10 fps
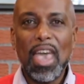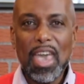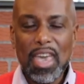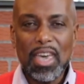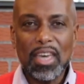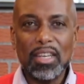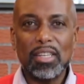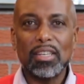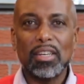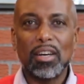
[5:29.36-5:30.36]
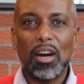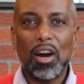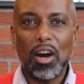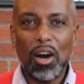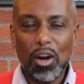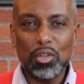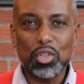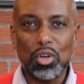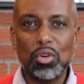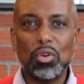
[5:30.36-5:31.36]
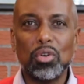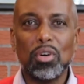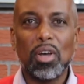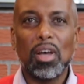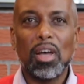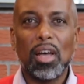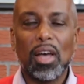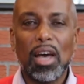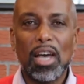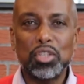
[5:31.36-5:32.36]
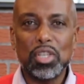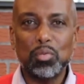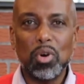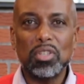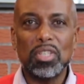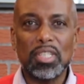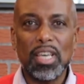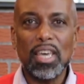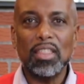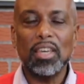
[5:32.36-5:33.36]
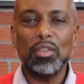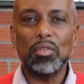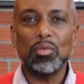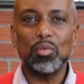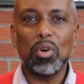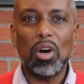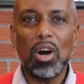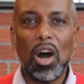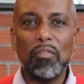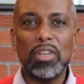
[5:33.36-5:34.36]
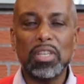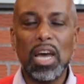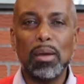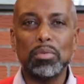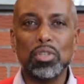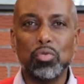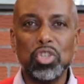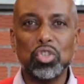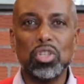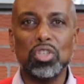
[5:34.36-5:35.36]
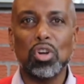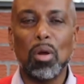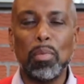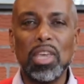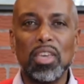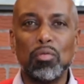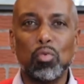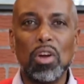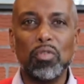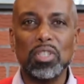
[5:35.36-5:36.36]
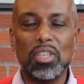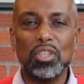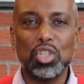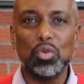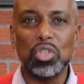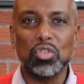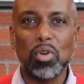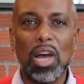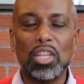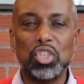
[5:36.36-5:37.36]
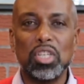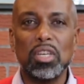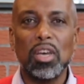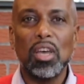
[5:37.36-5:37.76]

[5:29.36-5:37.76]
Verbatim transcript: And also, I just want to say that oftentimes Christians are making references to astrology